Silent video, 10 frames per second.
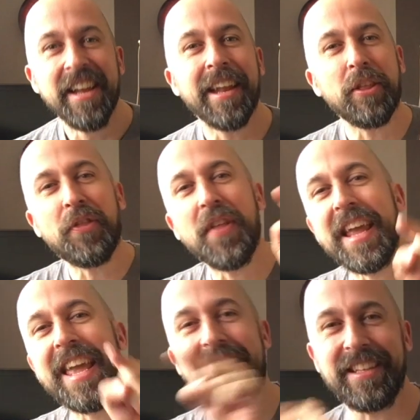now the
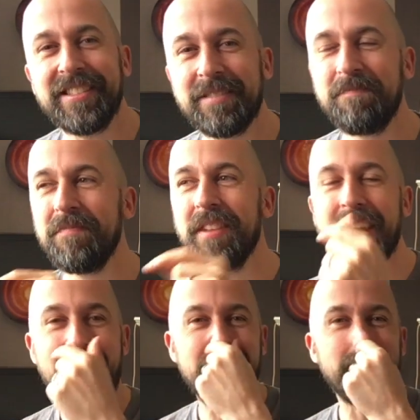thing is,
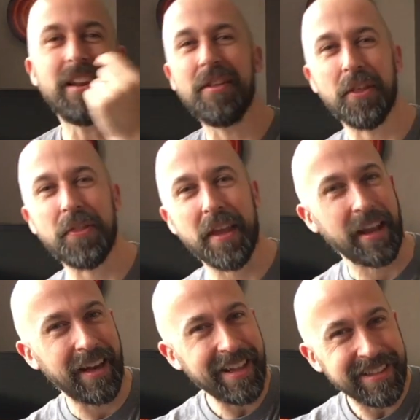here's another
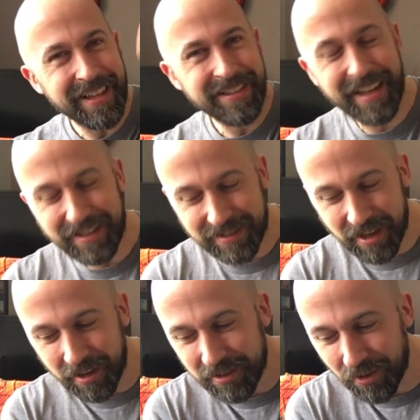thing. Let's get
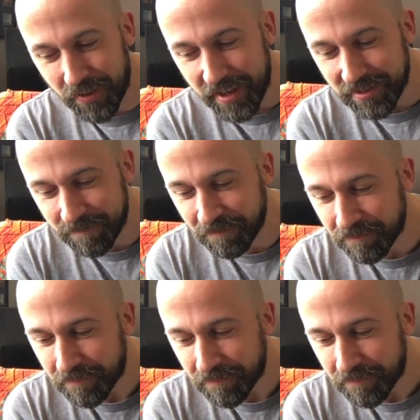started on this.